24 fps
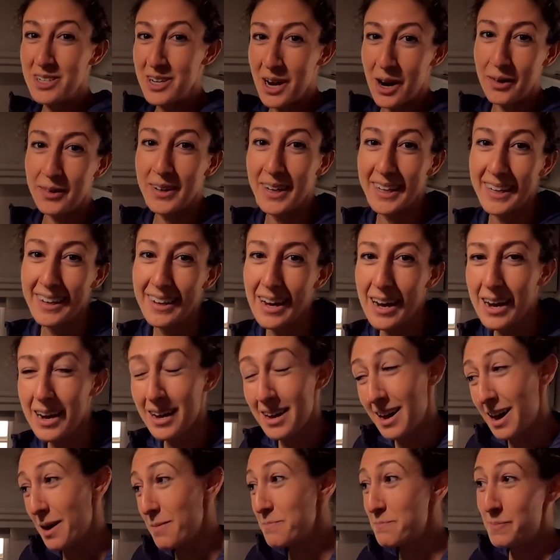to knowing
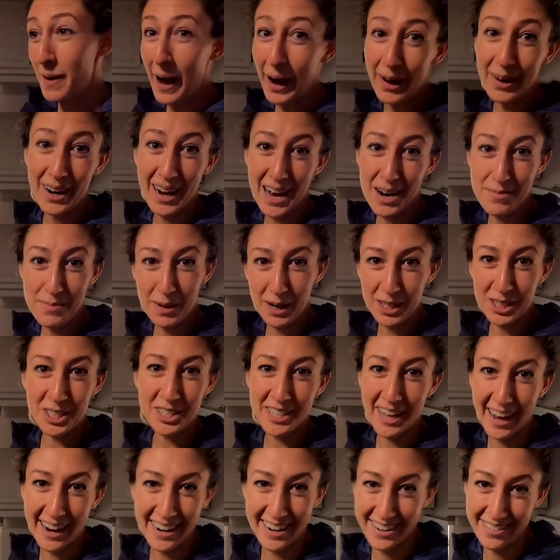about how
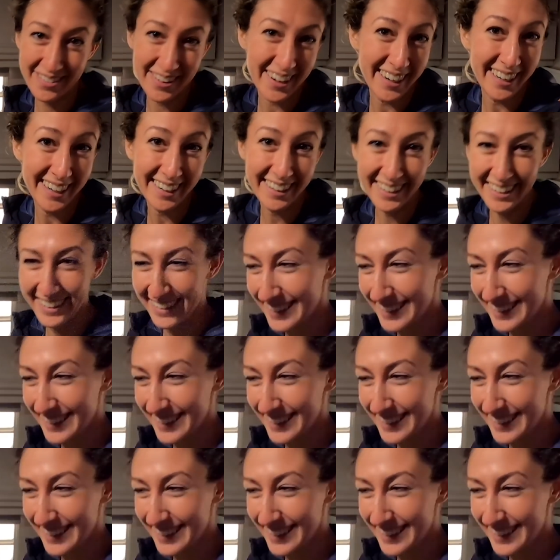much siding we need.